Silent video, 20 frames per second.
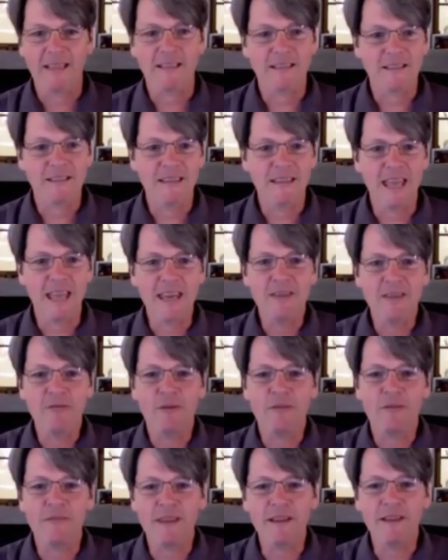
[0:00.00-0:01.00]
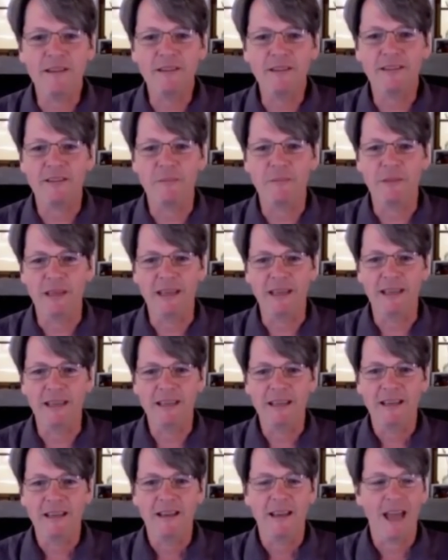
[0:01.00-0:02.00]
it's then revealed to
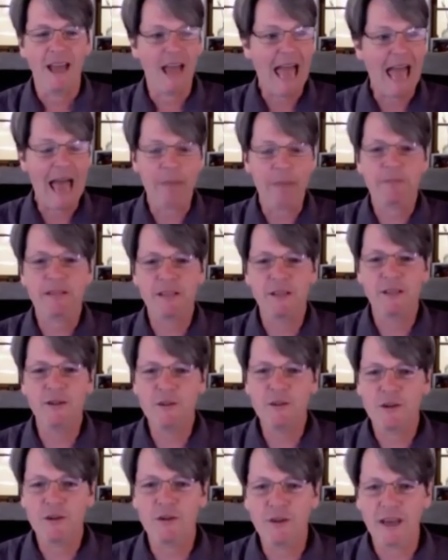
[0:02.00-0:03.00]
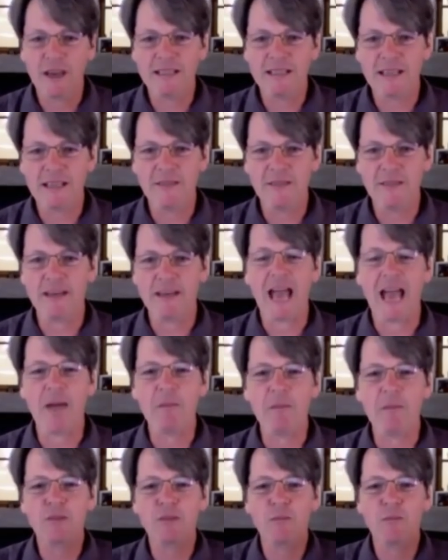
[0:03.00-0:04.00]
be absolute creativity.
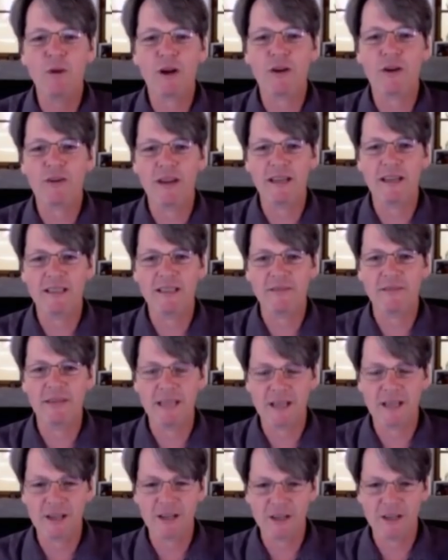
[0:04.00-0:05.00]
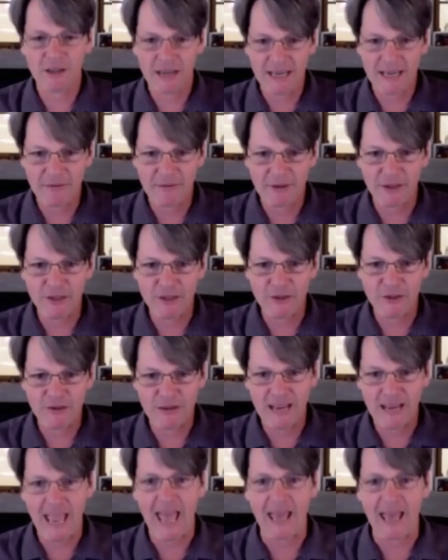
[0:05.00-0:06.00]
How much more creative could
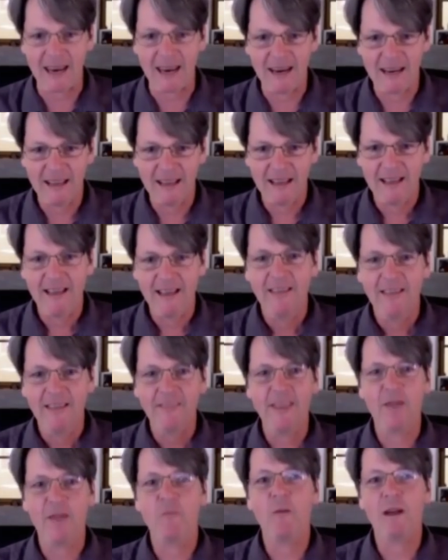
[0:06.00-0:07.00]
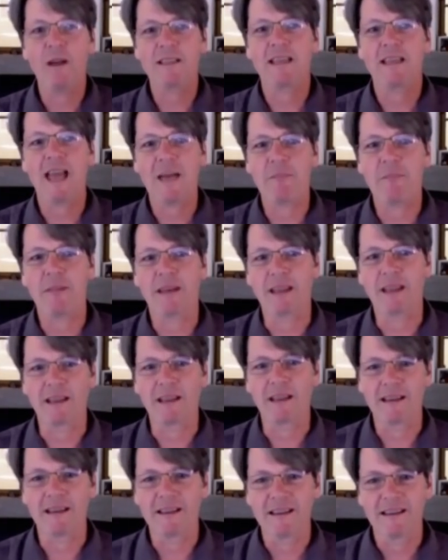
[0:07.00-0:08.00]
you get than what's
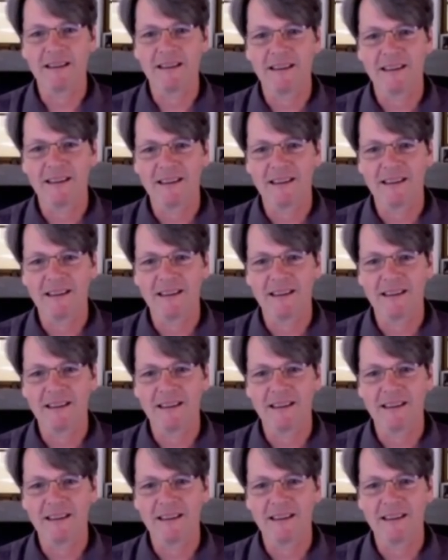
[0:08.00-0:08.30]
happening?